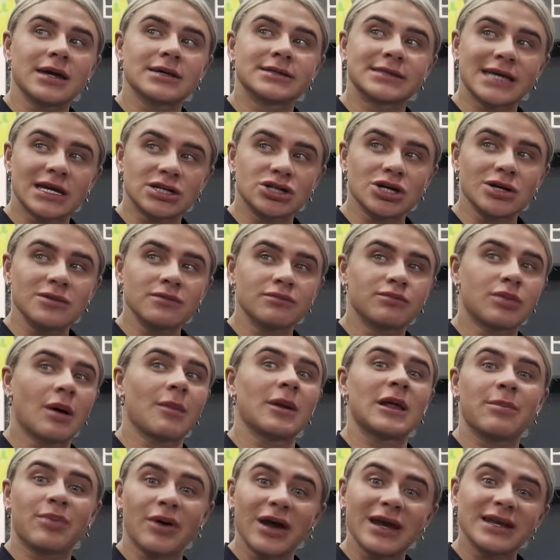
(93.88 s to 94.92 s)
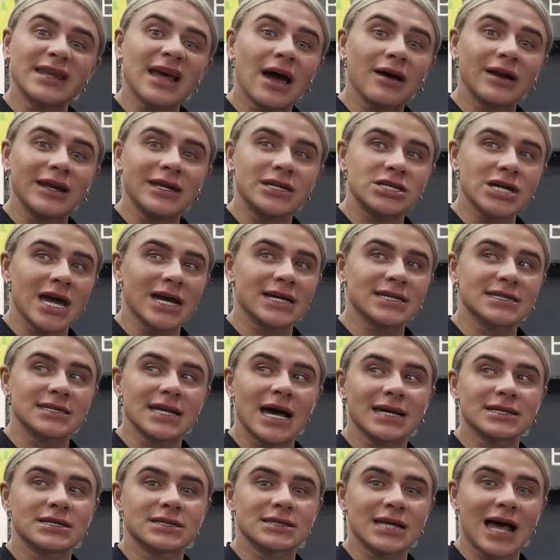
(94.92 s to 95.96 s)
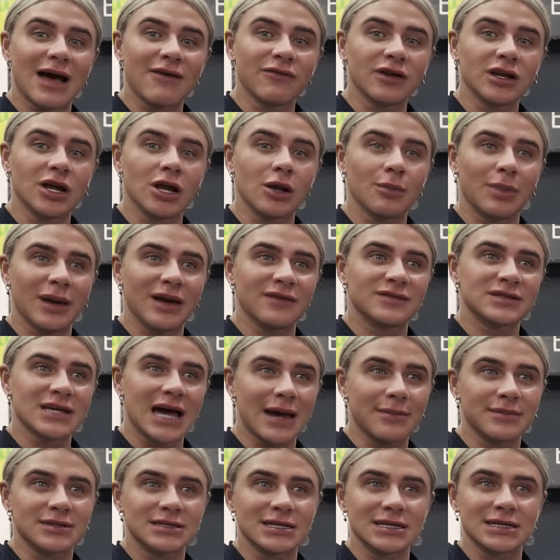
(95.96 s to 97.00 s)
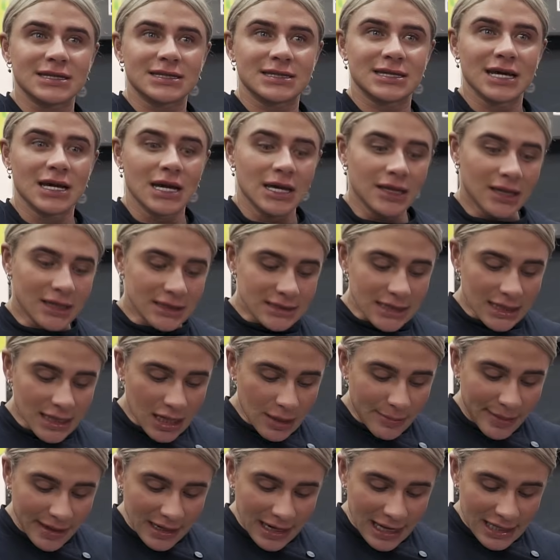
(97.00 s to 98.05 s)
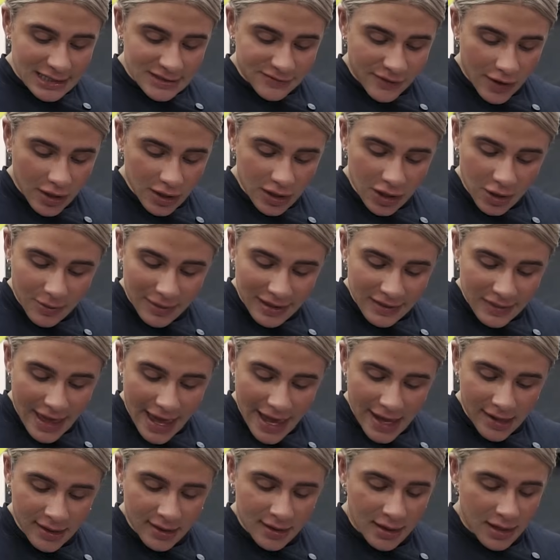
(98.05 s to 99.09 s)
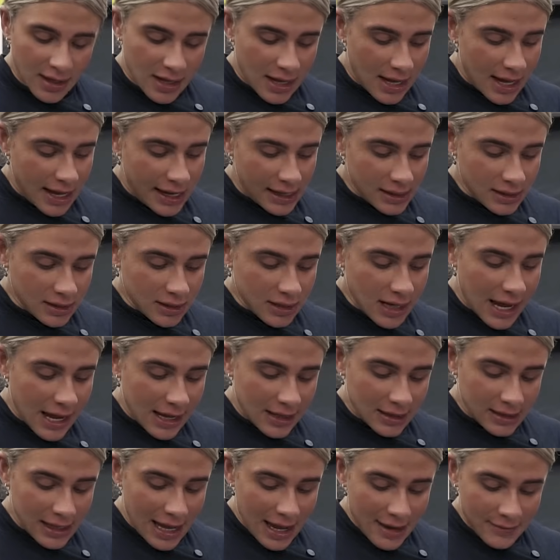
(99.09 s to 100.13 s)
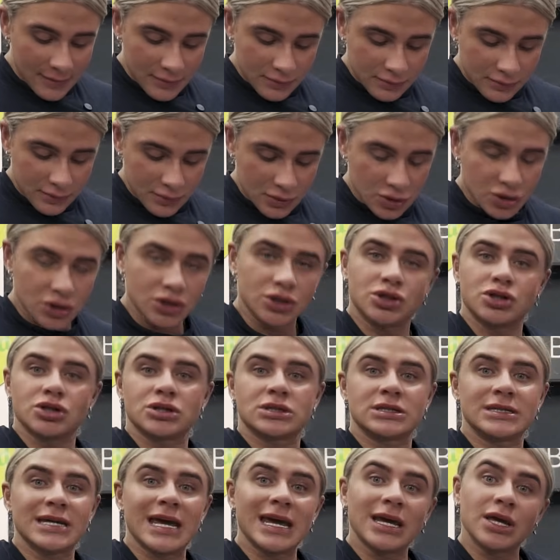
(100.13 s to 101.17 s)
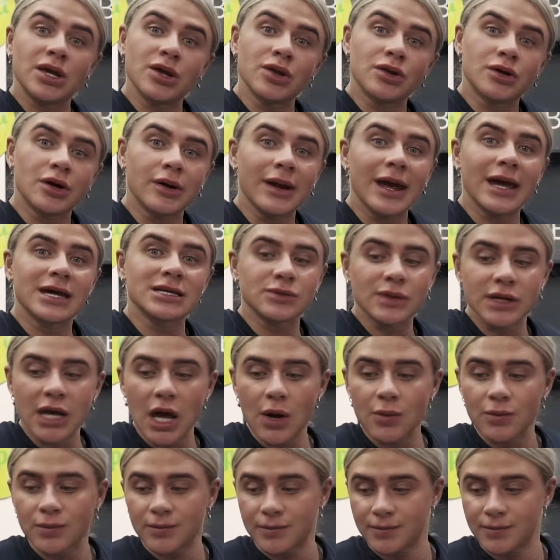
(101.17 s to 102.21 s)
session, probably break down each exercise because I have a little bit of time since there's a little bit less volume in there. And yeah, just take you through it as we go.